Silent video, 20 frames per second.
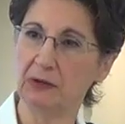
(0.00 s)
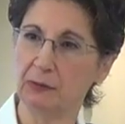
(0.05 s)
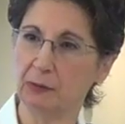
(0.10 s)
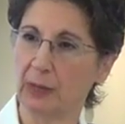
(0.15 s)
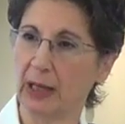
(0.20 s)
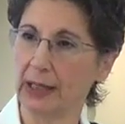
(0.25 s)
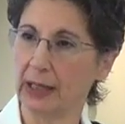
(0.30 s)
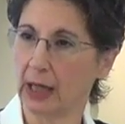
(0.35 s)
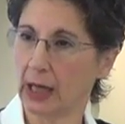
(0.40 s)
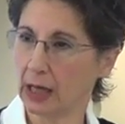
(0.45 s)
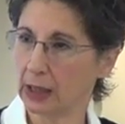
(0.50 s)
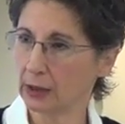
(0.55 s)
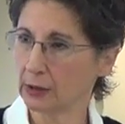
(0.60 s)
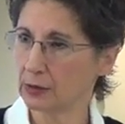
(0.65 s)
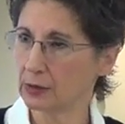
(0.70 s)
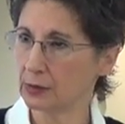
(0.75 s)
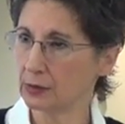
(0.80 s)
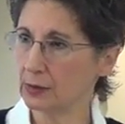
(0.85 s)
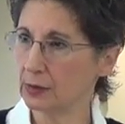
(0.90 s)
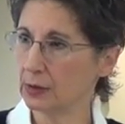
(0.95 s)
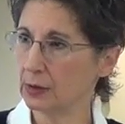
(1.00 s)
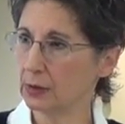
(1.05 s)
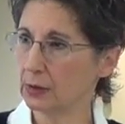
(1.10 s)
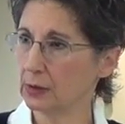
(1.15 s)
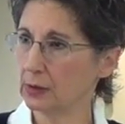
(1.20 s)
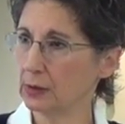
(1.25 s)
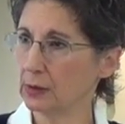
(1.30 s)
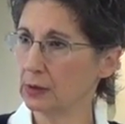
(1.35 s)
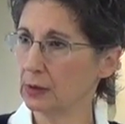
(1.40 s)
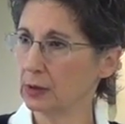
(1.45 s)
of my heart
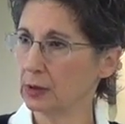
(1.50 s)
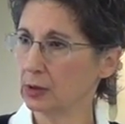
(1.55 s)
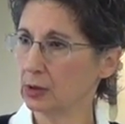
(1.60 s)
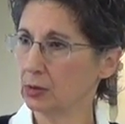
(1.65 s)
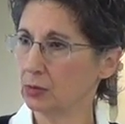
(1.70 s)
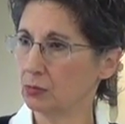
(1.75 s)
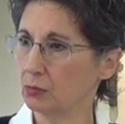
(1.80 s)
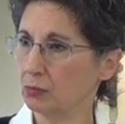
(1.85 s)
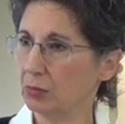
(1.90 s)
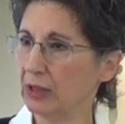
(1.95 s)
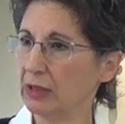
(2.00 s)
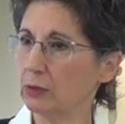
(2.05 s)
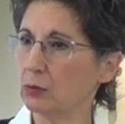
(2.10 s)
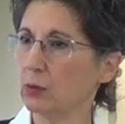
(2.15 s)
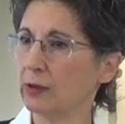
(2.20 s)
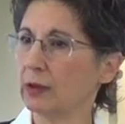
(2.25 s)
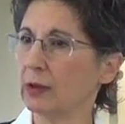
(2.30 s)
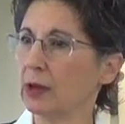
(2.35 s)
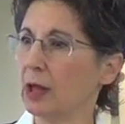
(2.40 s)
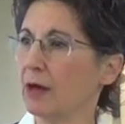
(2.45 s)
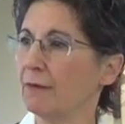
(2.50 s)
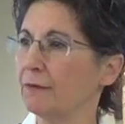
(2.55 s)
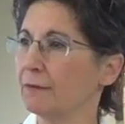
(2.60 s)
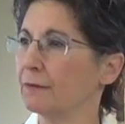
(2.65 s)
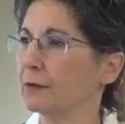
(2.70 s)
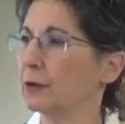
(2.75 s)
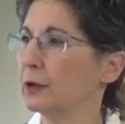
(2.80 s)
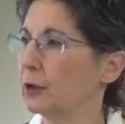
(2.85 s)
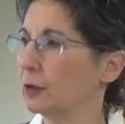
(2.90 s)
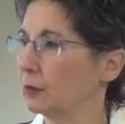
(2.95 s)
beat with love
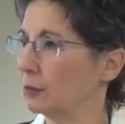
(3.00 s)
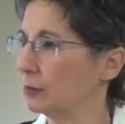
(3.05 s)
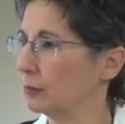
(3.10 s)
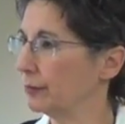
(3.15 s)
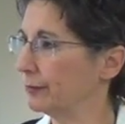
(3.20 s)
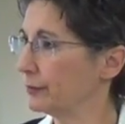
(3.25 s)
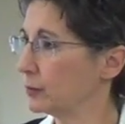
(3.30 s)
for you.